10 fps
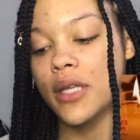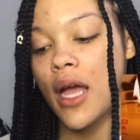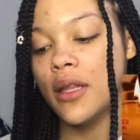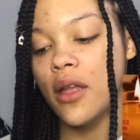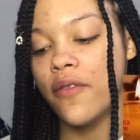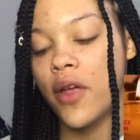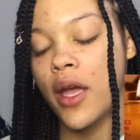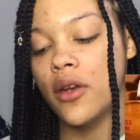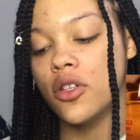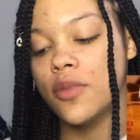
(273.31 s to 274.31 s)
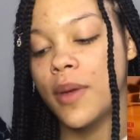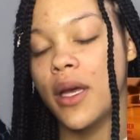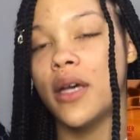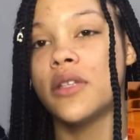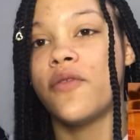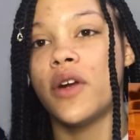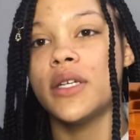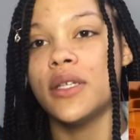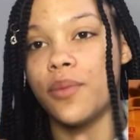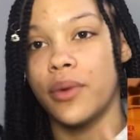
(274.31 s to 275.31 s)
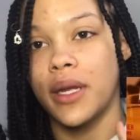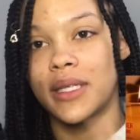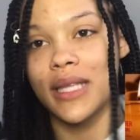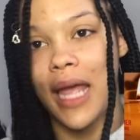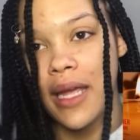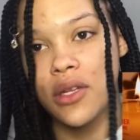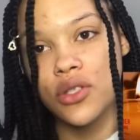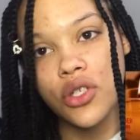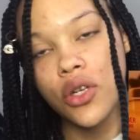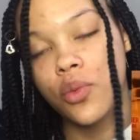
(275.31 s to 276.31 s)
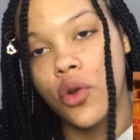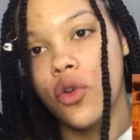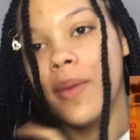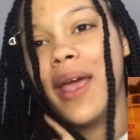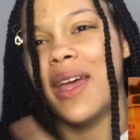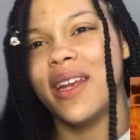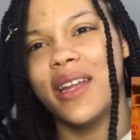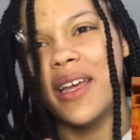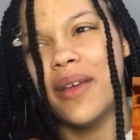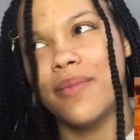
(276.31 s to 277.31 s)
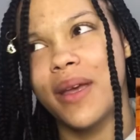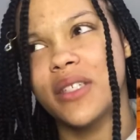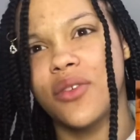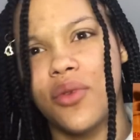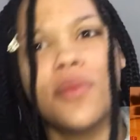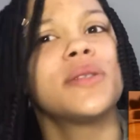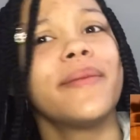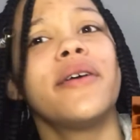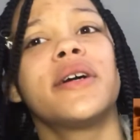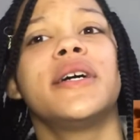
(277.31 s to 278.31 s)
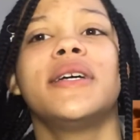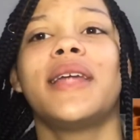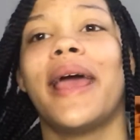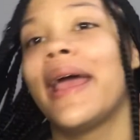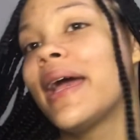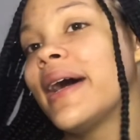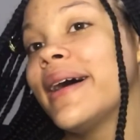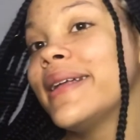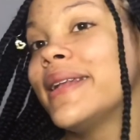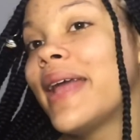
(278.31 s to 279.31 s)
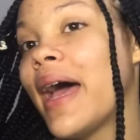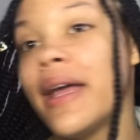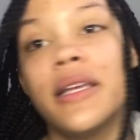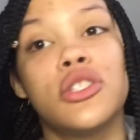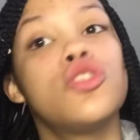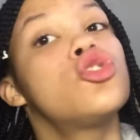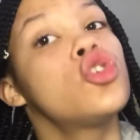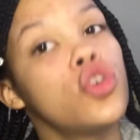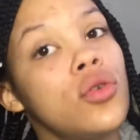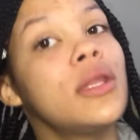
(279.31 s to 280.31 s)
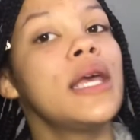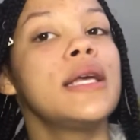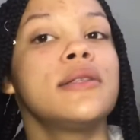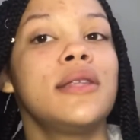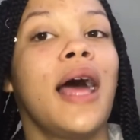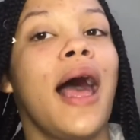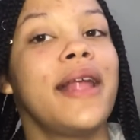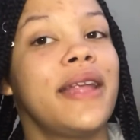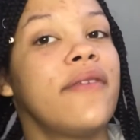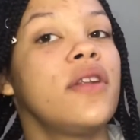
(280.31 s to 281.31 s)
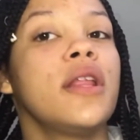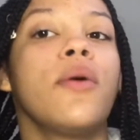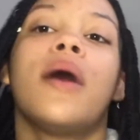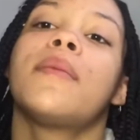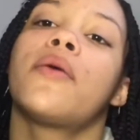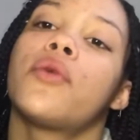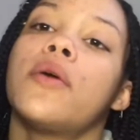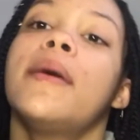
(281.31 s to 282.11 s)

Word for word: I love candles because first it brings light into your room and it makes your room smell good and that is two things that I definitely want in my room.